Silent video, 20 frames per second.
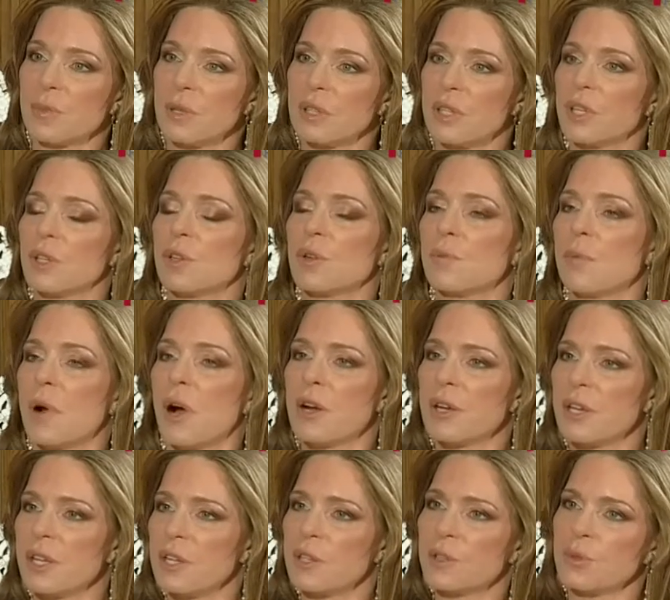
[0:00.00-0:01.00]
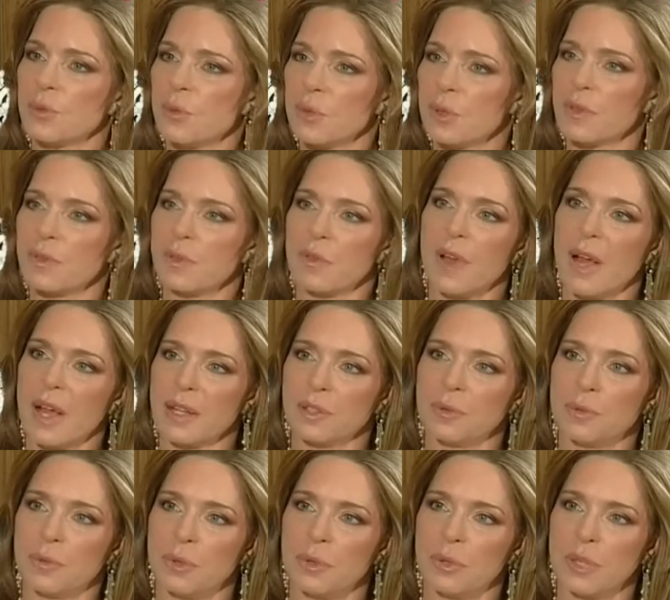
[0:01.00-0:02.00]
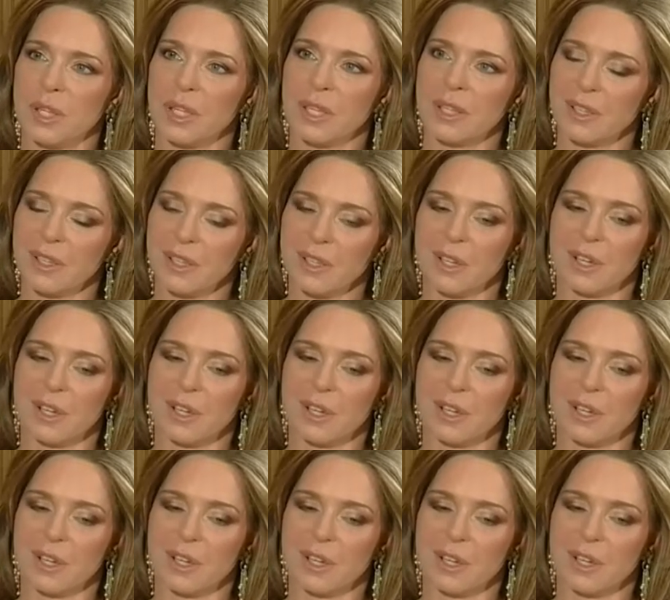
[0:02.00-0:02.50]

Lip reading: political parties were in fact pulling